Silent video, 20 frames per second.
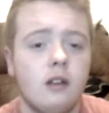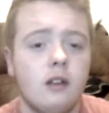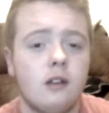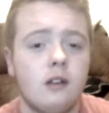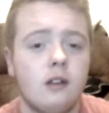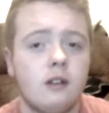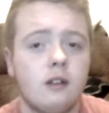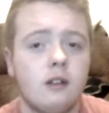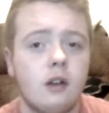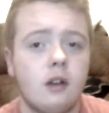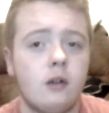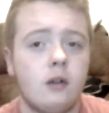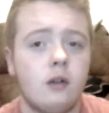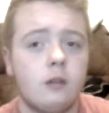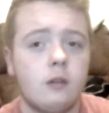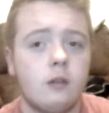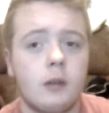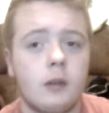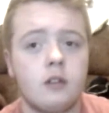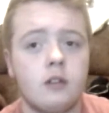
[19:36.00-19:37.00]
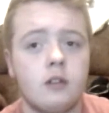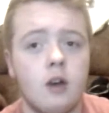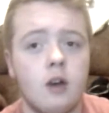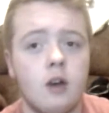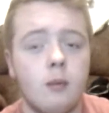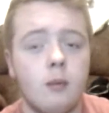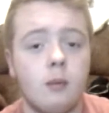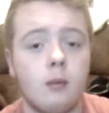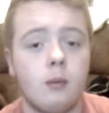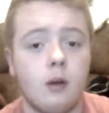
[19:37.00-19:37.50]
So it's a big
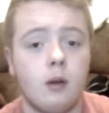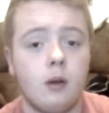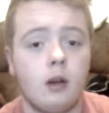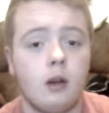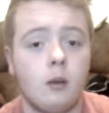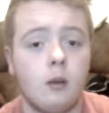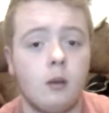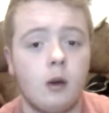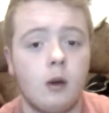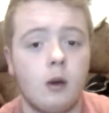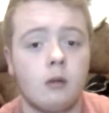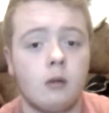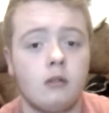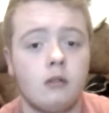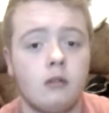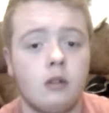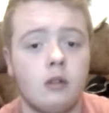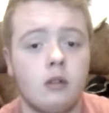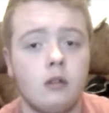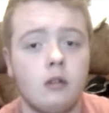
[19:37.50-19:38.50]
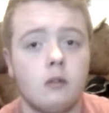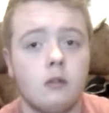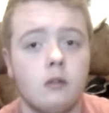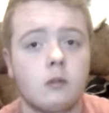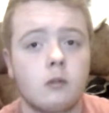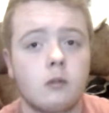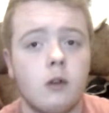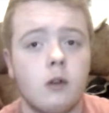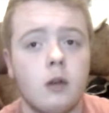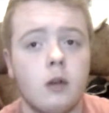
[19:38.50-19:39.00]
jump. Uh, welcome to the new
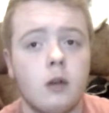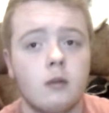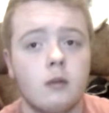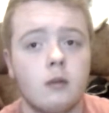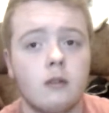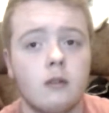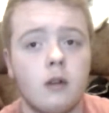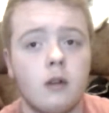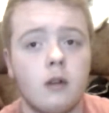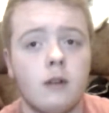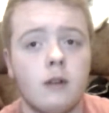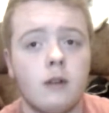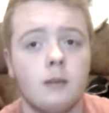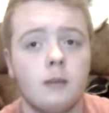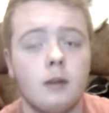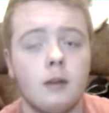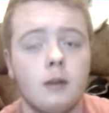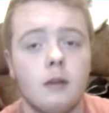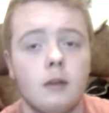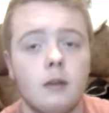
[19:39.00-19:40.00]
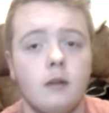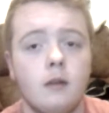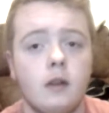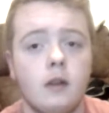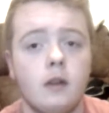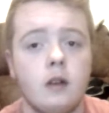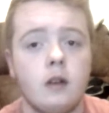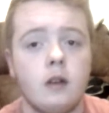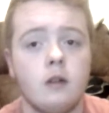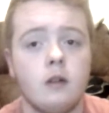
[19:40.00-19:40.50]
subscribers. Sorry I haven't been uploading
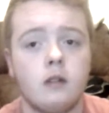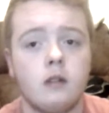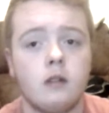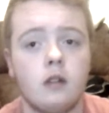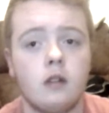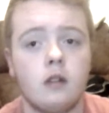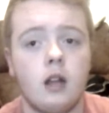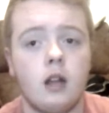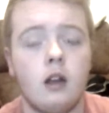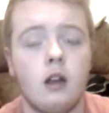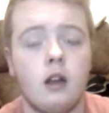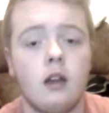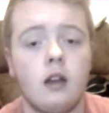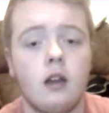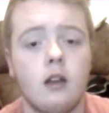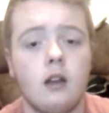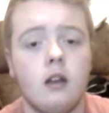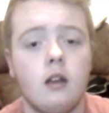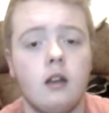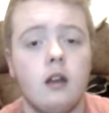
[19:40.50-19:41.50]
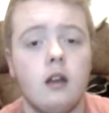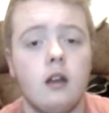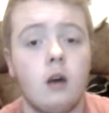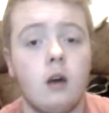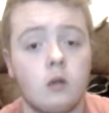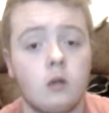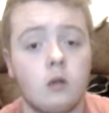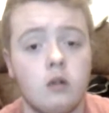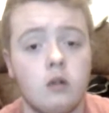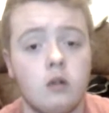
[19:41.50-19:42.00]
videos lately. I'll
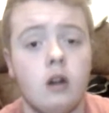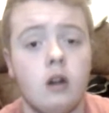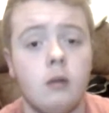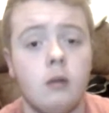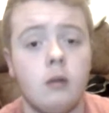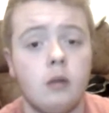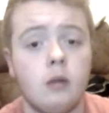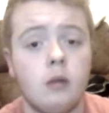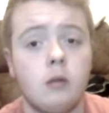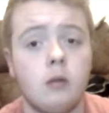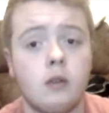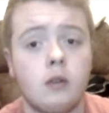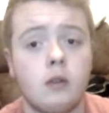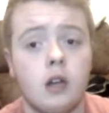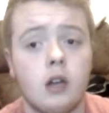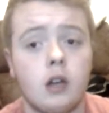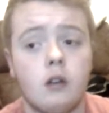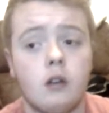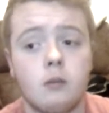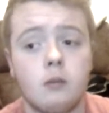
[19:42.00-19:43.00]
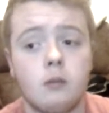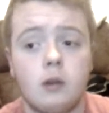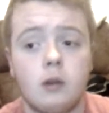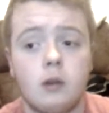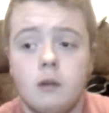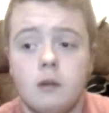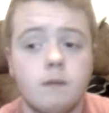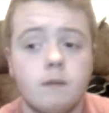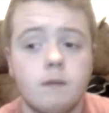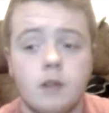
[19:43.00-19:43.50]
try and upload more videos, but
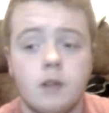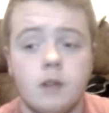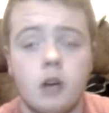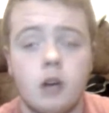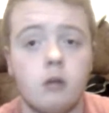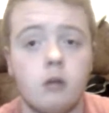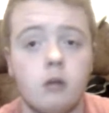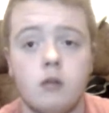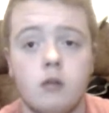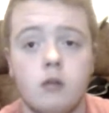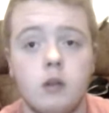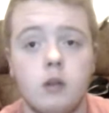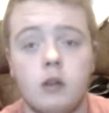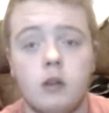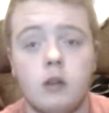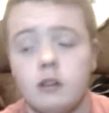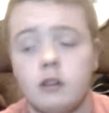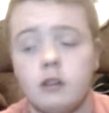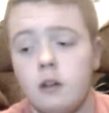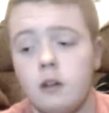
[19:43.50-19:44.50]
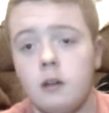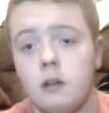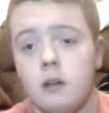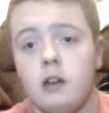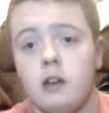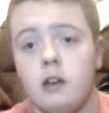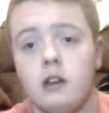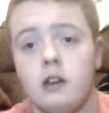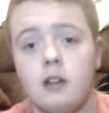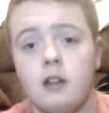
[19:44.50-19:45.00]
I don't really want to slow my
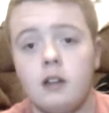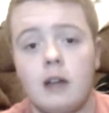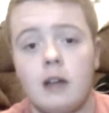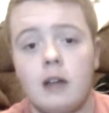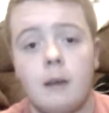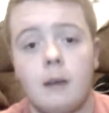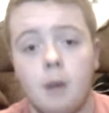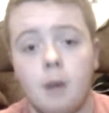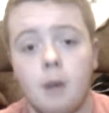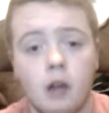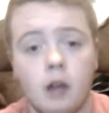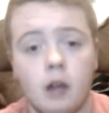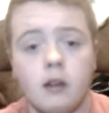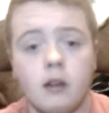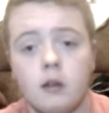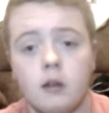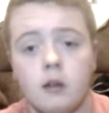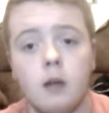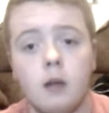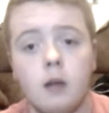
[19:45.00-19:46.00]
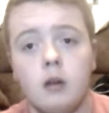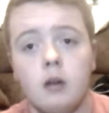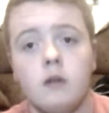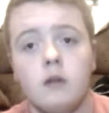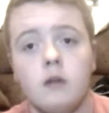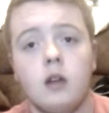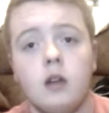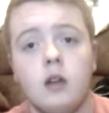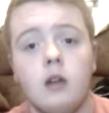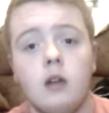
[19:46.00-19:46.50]
internet down by uploading
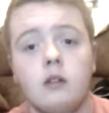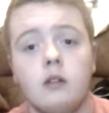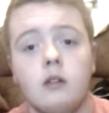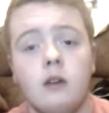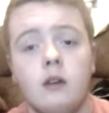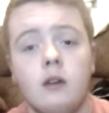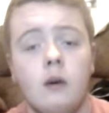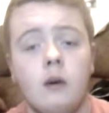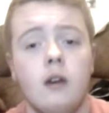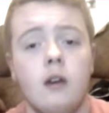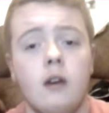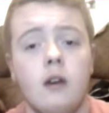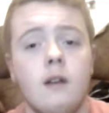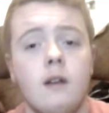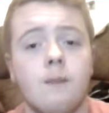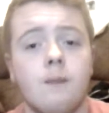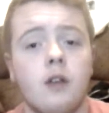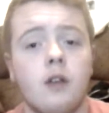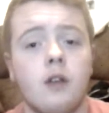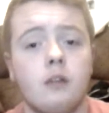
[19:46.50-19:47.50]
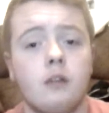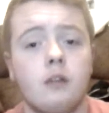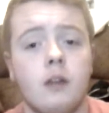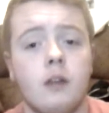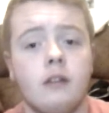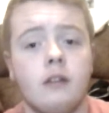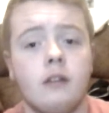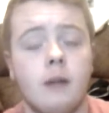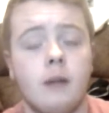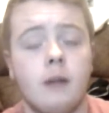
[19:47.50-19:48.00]
videos. So I'll
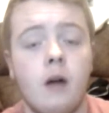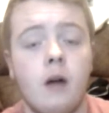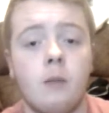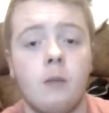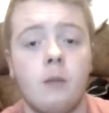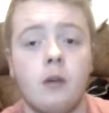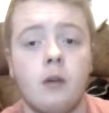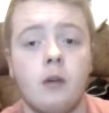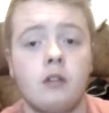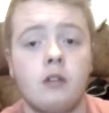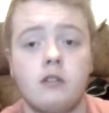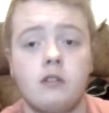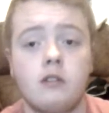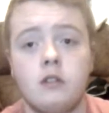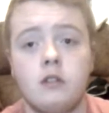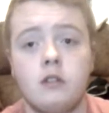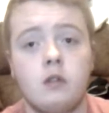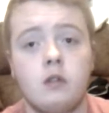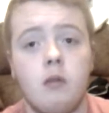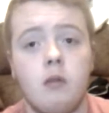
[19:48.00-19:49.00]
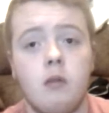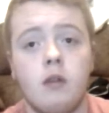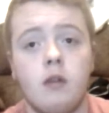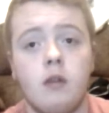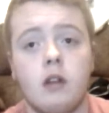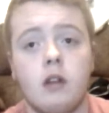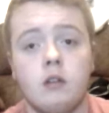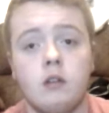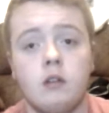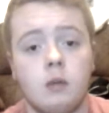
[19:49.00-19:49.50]
space them out, but just enjoy my
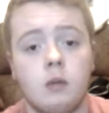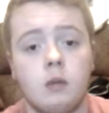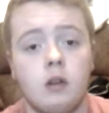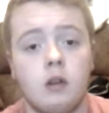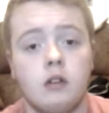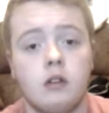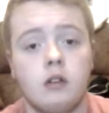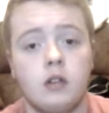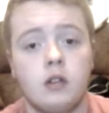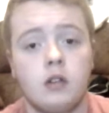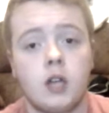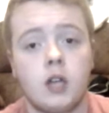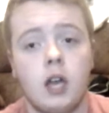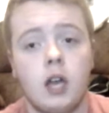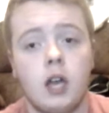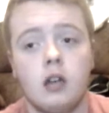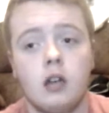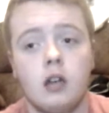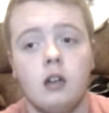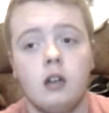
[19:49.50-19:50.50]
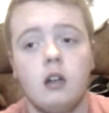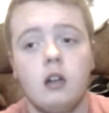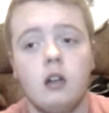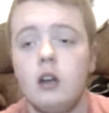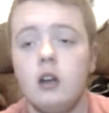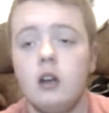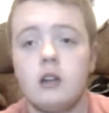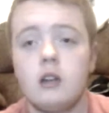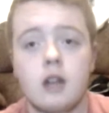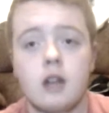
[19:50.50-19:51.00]
videos as much as you can.
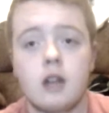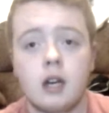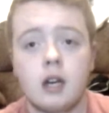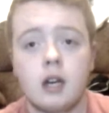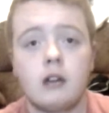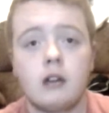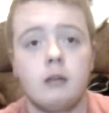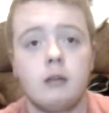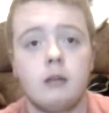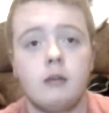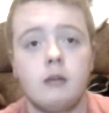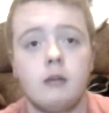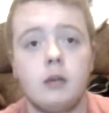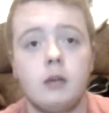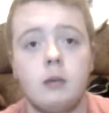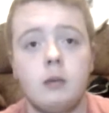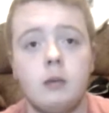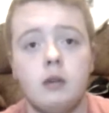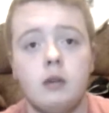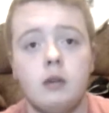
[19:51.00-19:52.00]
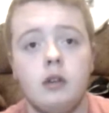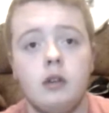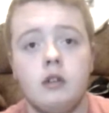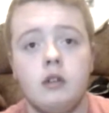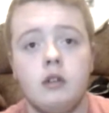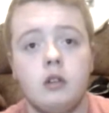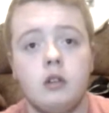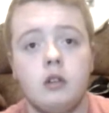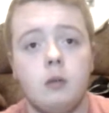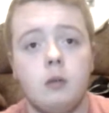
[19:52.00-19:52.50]
Check out some other people on
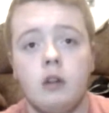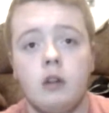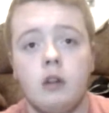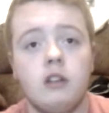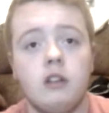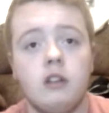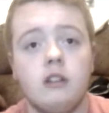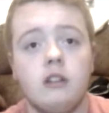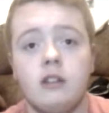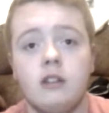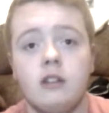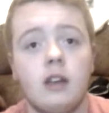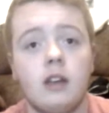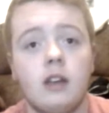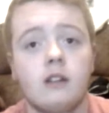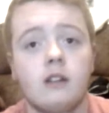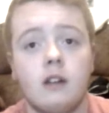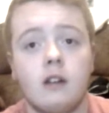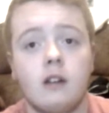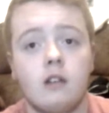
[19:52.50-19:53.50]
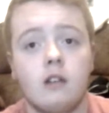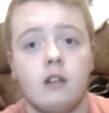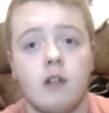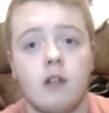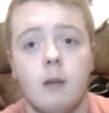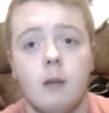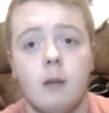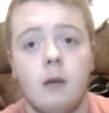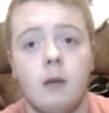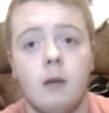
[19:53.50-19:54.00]
YouTube like d Angry
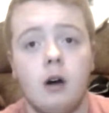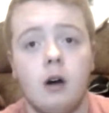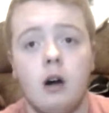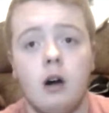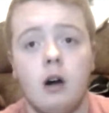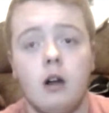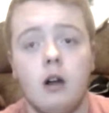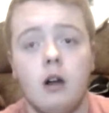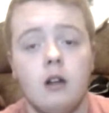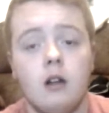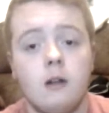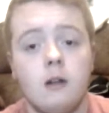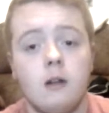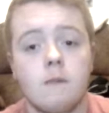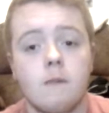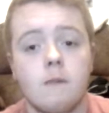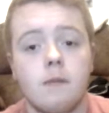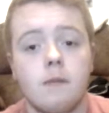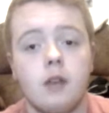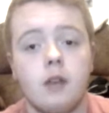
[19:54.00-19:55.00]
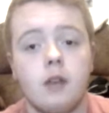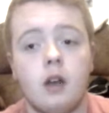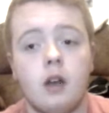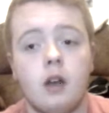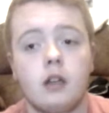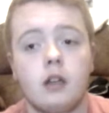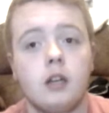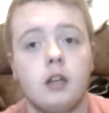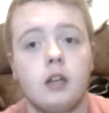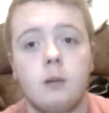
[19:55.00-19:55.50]
Grandpa, uh,
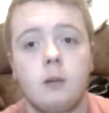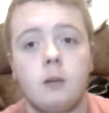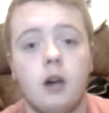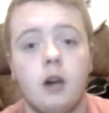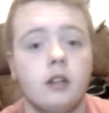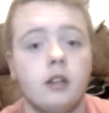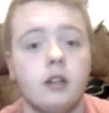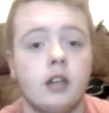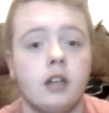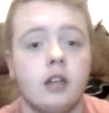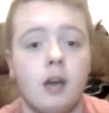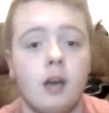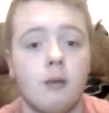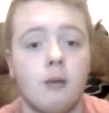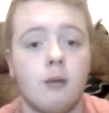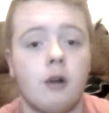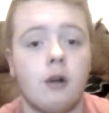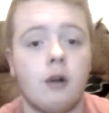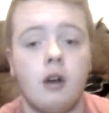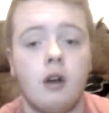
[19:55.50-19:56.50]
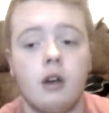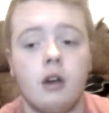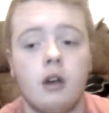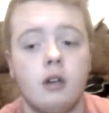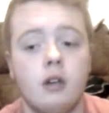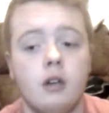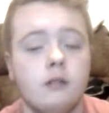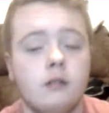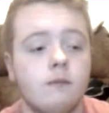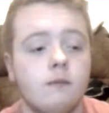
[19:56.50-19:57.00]
Kid Behind the Camera,
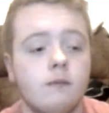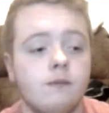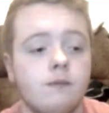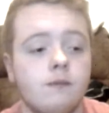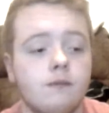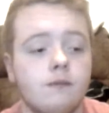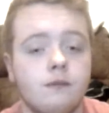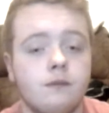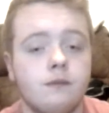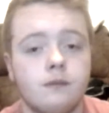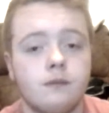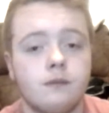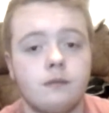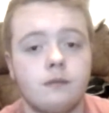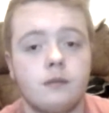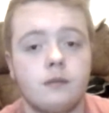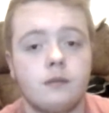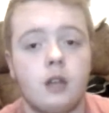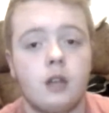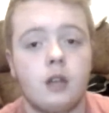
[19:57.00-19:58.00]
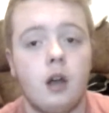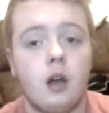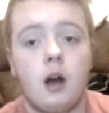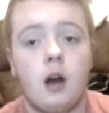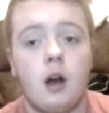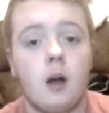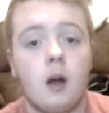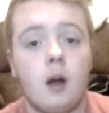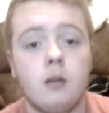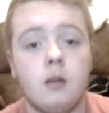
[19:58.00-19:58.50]
uh,
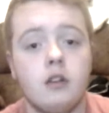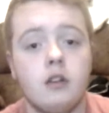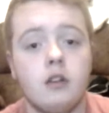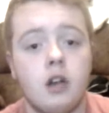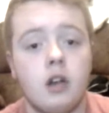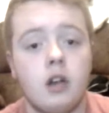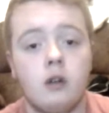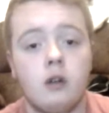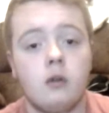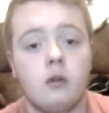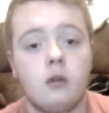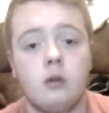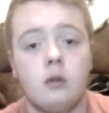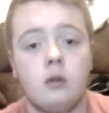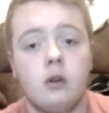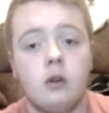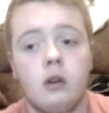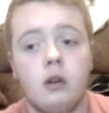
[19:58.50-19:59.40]
Armory Channel.